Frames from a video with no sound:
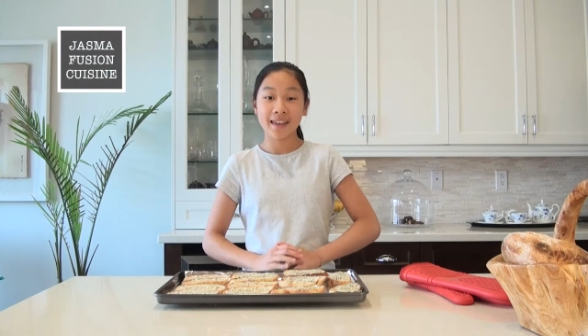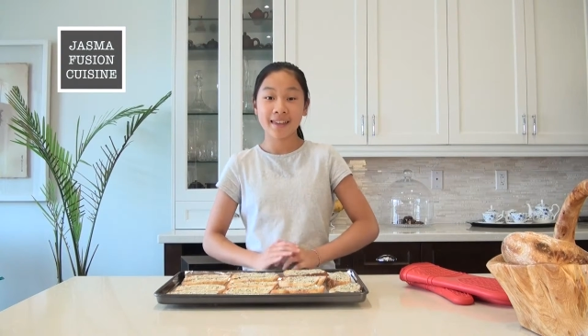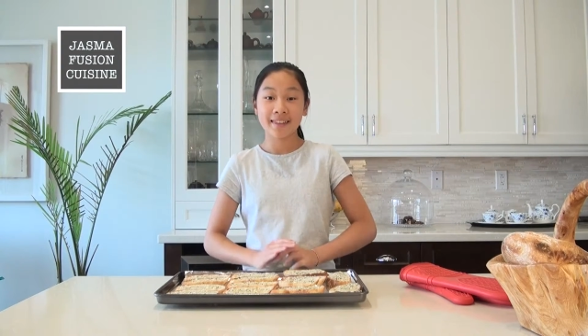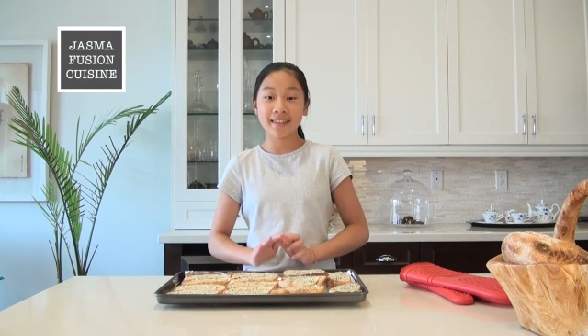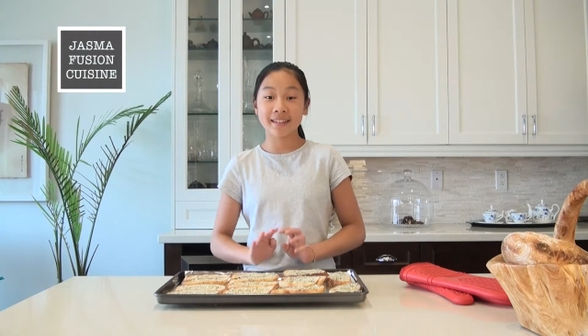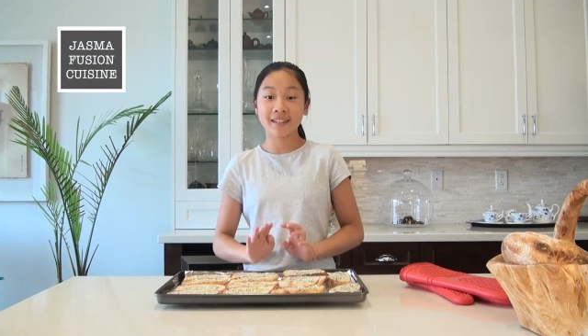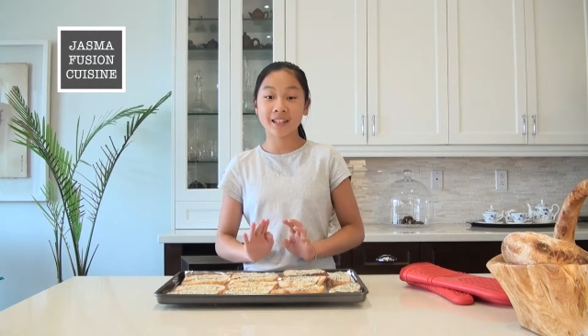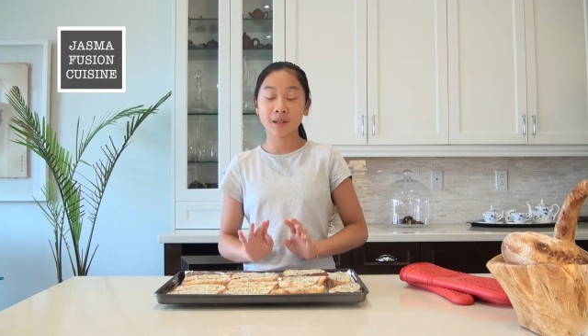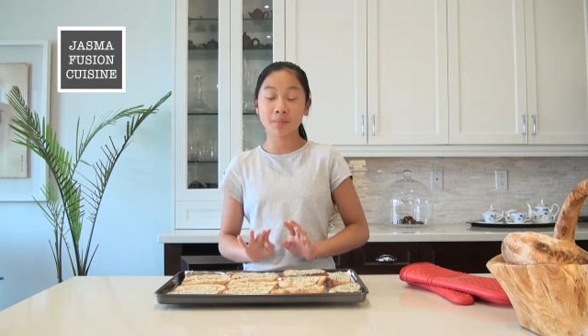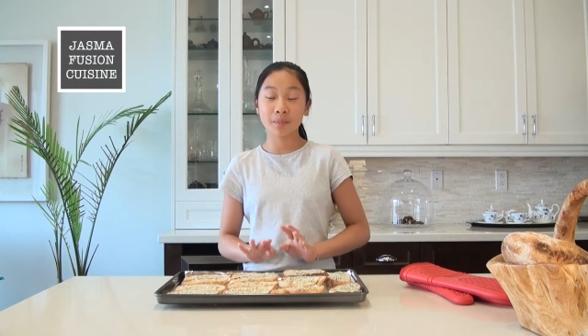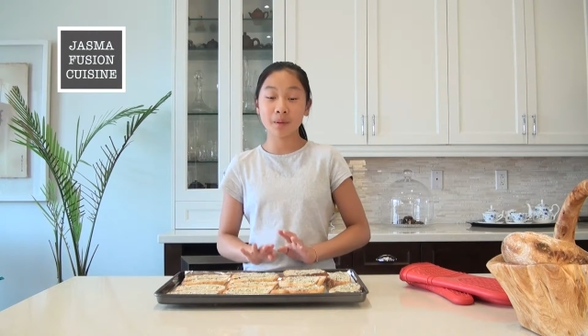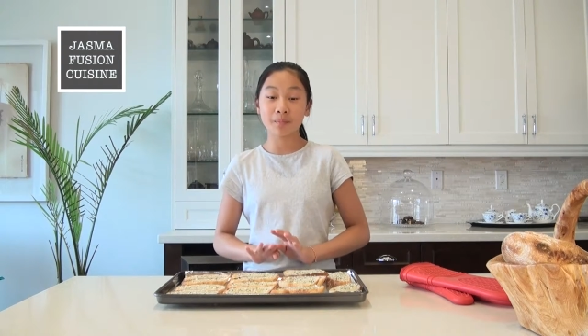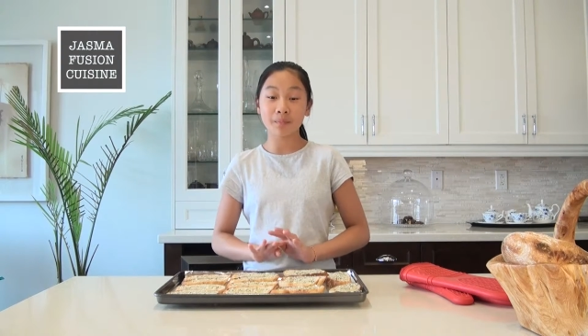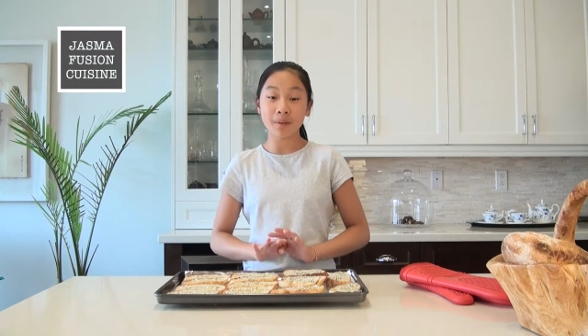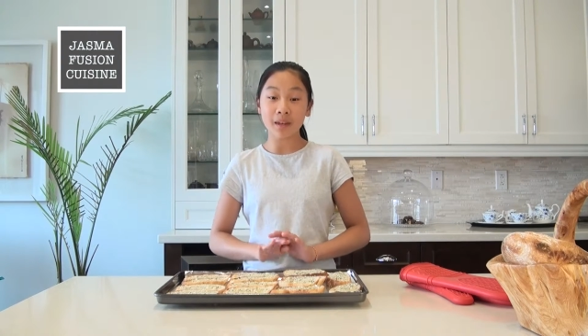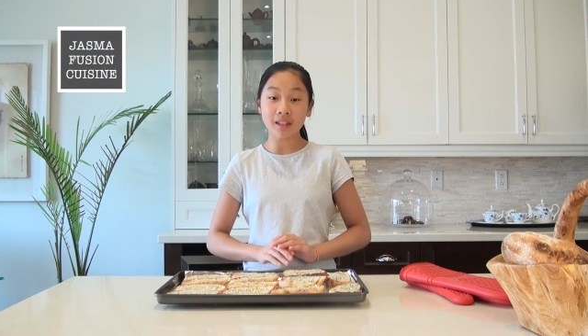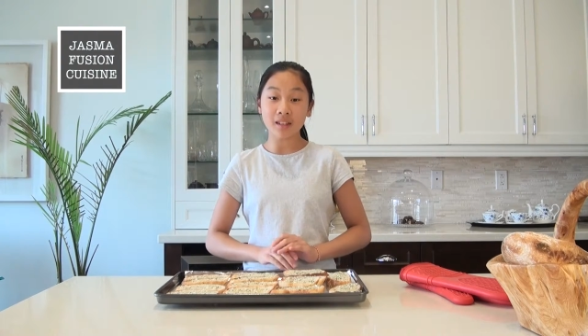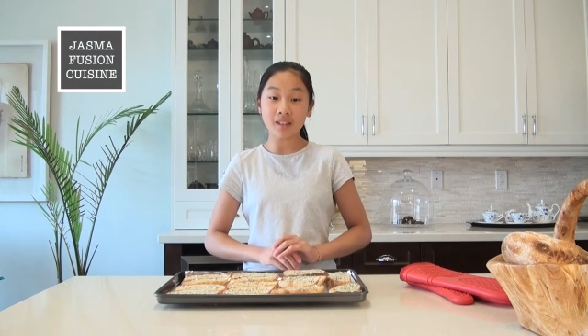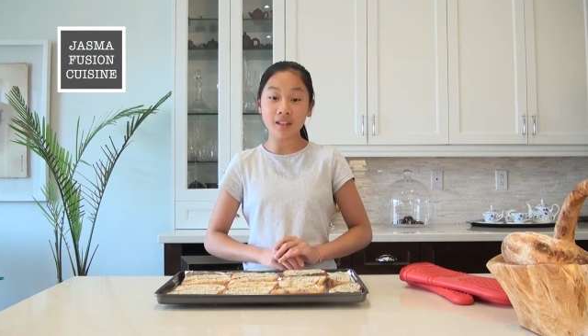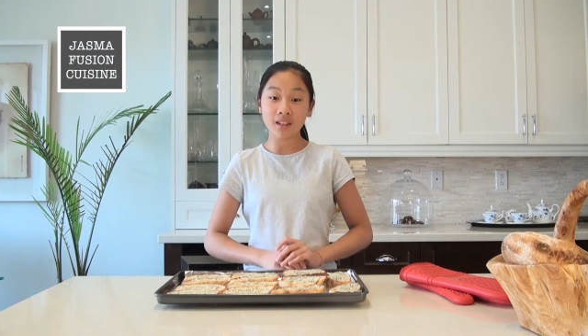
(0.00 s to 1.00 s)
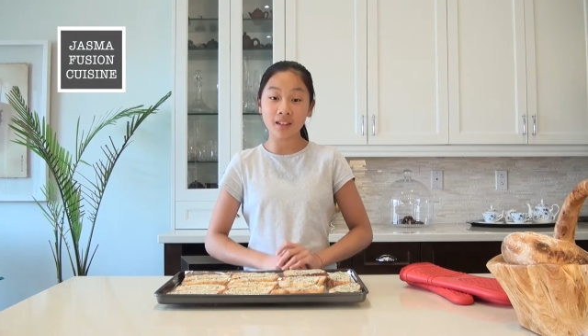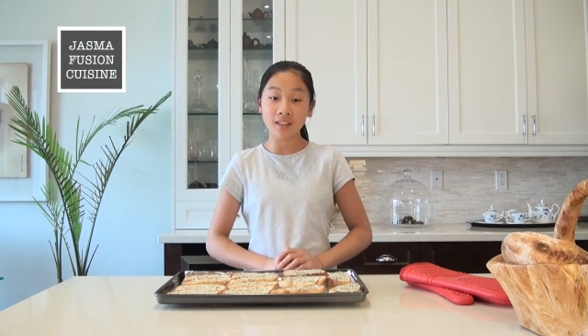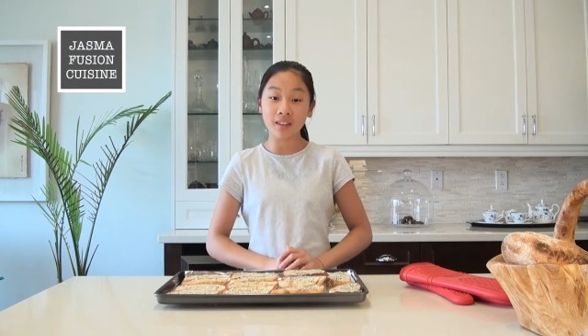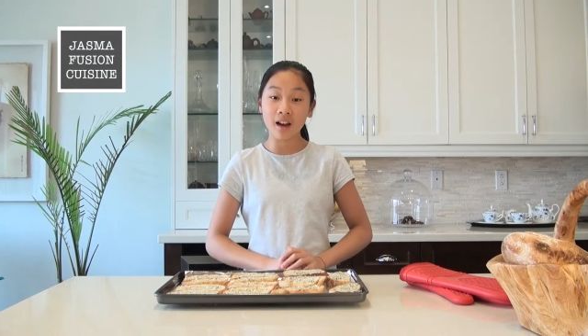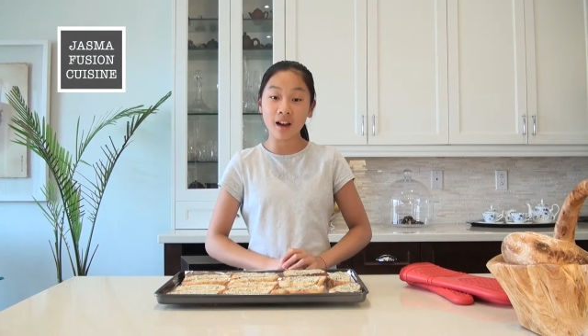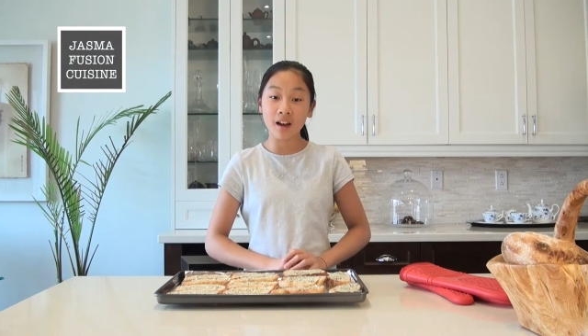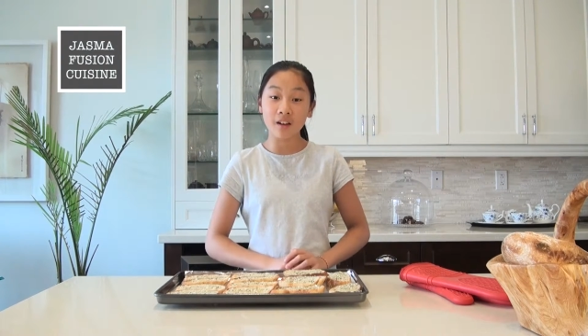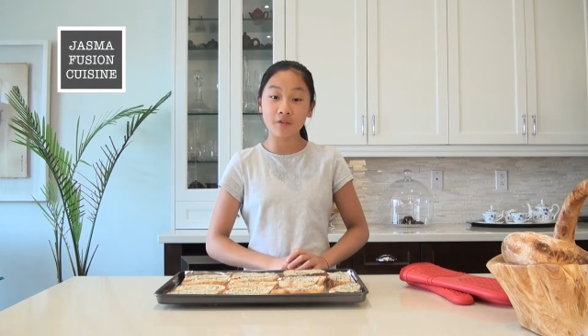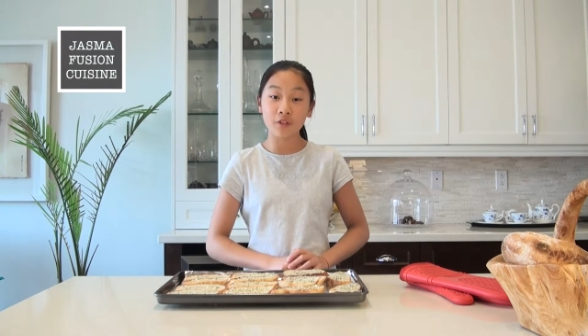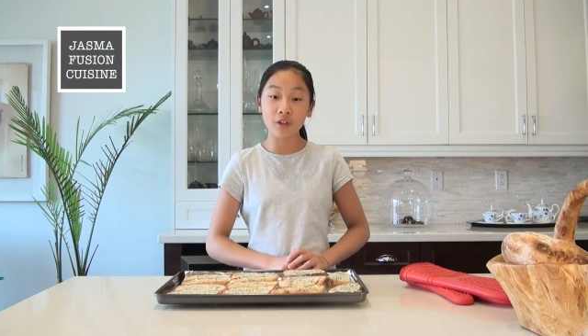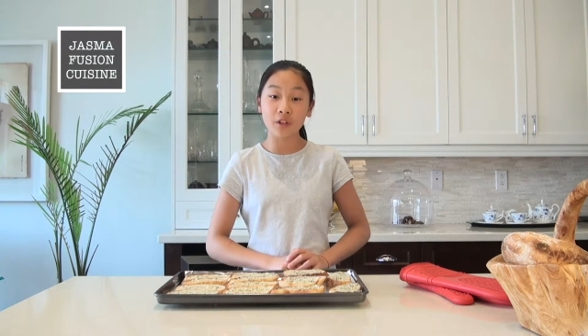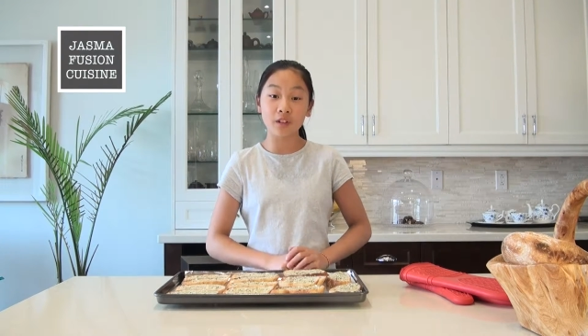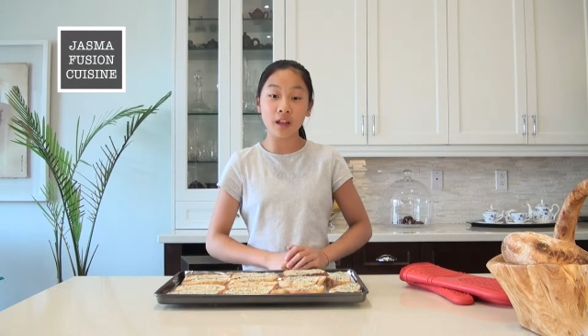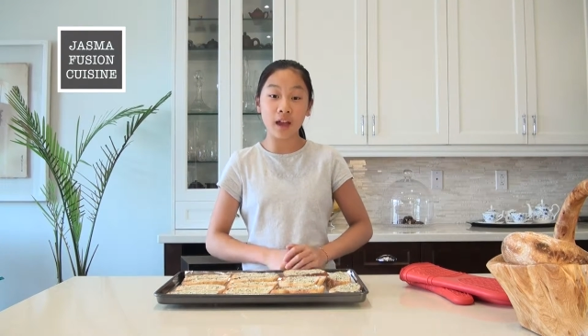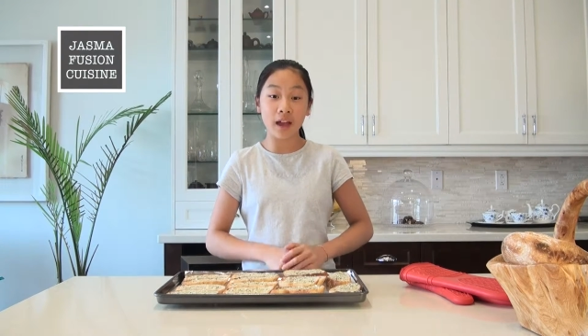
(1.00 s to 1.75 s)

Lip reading: This has been baking in the oven